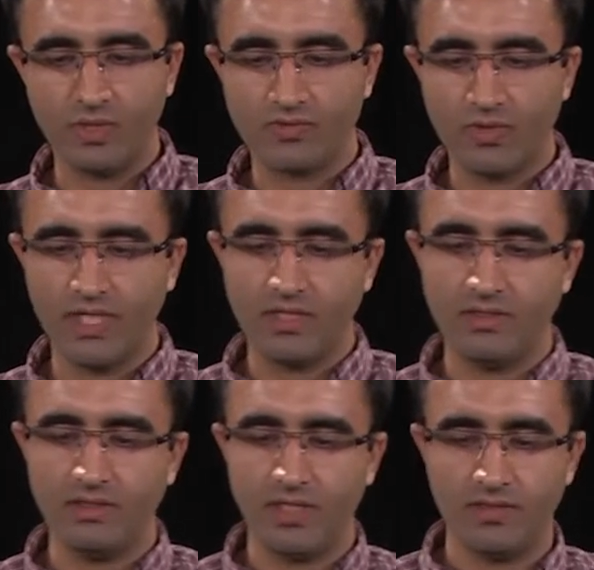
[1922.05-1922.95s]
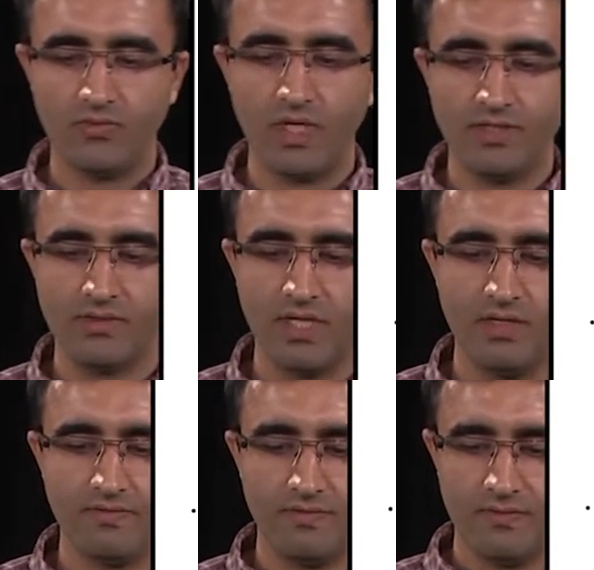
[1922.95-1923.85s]
what's right on the, on the right side
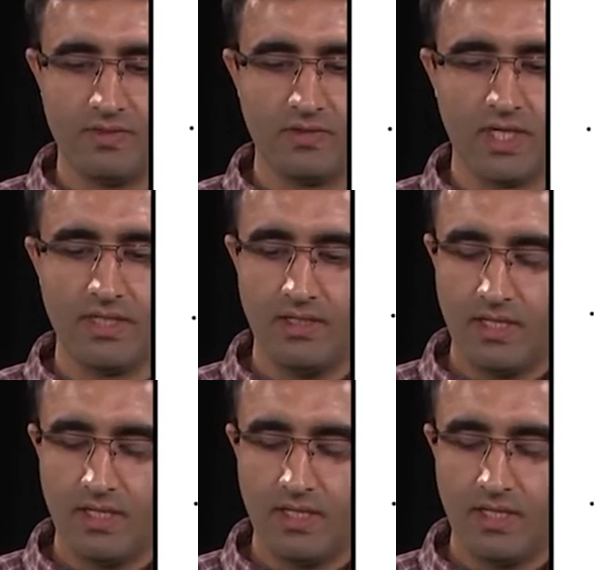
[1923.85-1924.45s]
of this line.